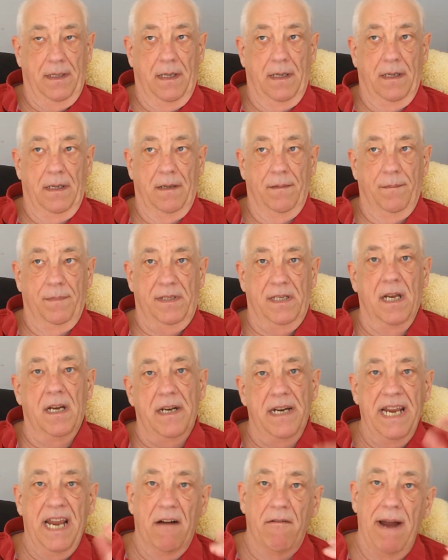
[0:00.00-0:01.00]

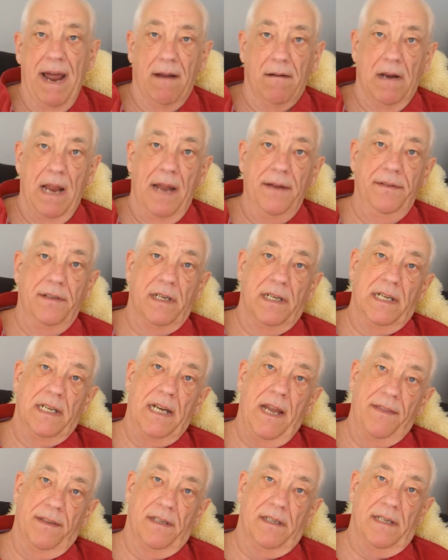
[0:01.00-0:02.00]
certainly around London
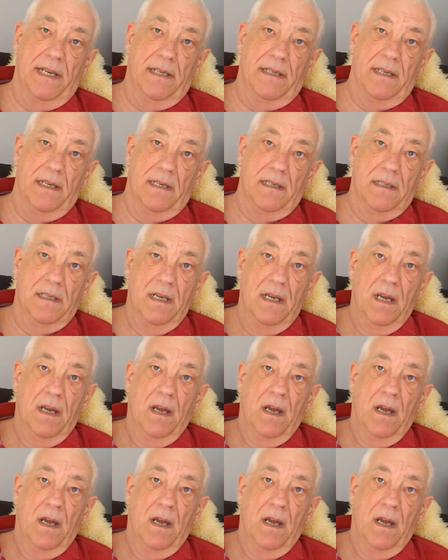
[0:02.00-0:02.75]
and other cities,